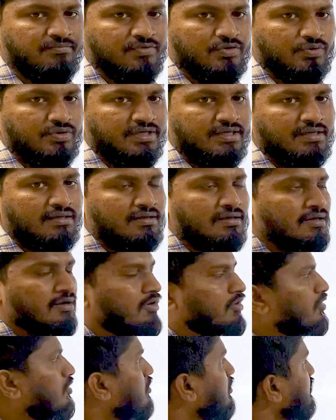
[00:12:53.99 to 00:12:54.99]
Okay,
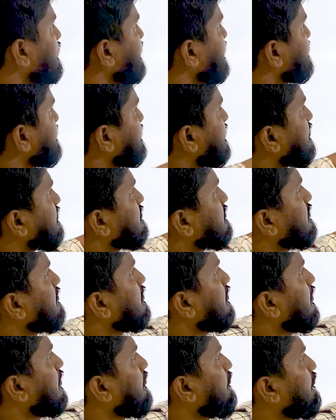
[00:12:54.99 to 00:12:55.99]
all these things,
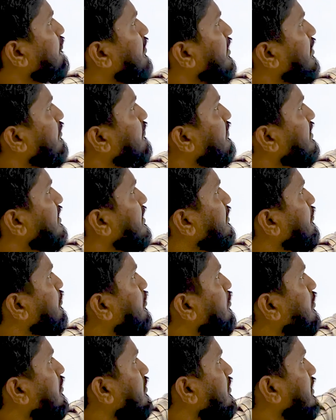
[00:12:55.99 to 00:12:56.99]
where we
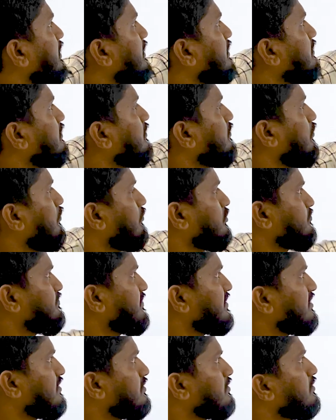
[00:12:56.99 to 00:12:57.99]
live, like
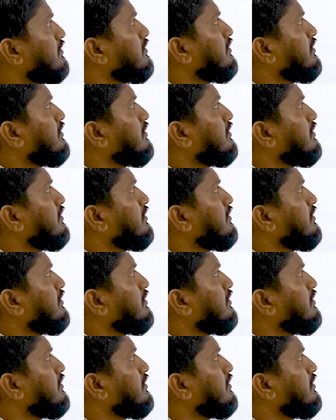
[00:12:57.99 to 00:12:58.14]
speak,